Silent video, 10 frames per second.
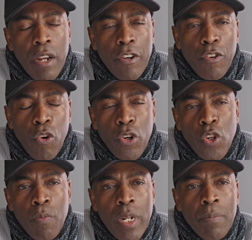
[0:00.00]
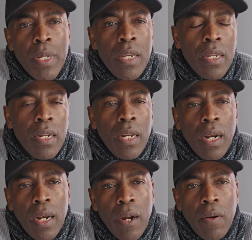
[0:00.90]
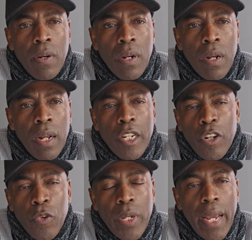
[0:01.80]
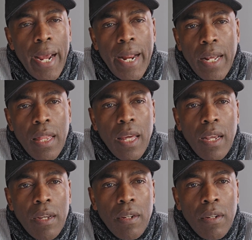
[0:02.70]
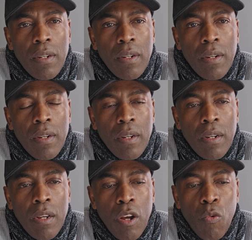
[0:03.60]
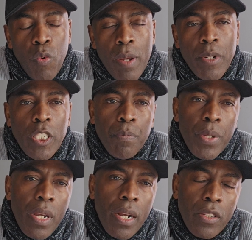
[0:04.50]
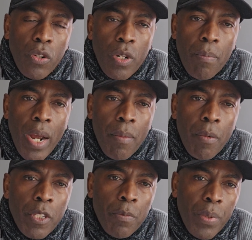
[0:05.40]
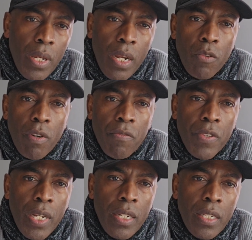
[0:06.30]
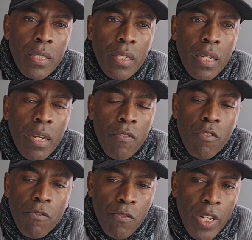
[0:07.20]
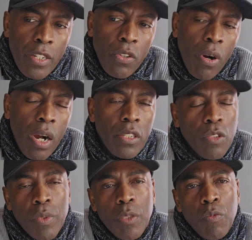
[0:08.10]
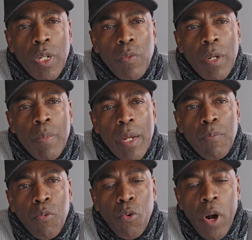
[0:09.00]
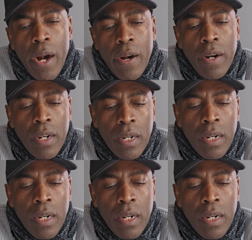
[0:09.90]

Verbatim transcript: No human being can declare and decree anything. We must speak as all the Bible speak and reveal it, reveal to us. We, we, we make prayer